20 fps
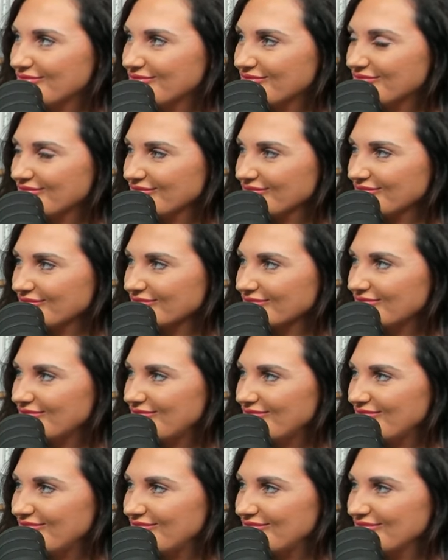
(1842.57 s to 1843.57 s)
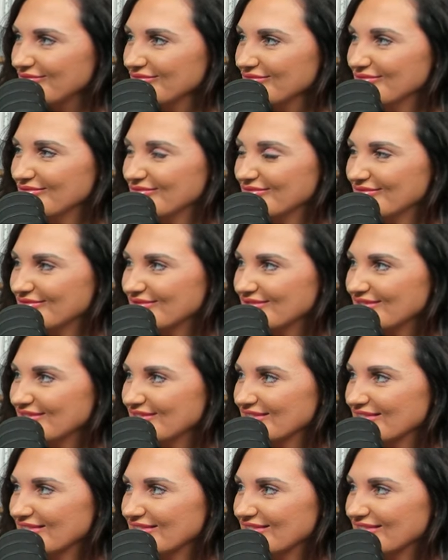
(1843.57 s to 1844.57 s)

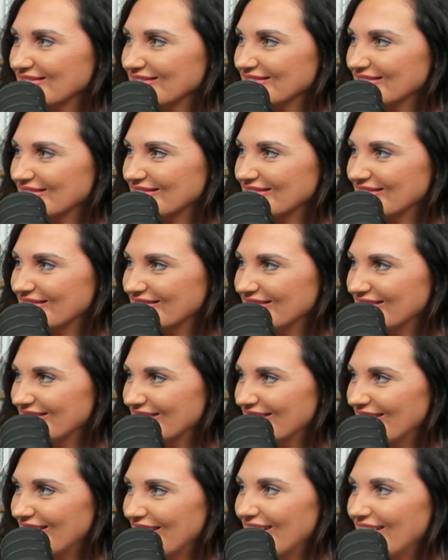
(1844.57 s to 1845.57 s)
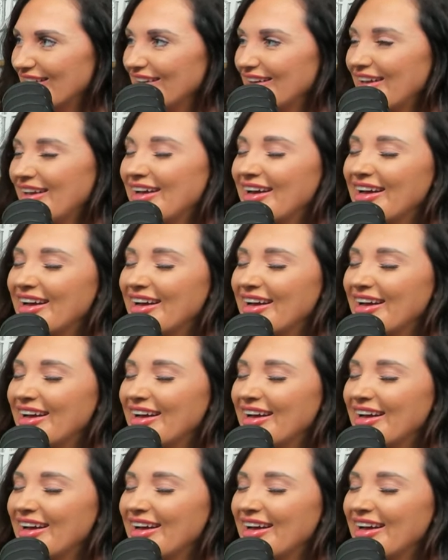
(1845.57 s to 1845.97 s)
(silent)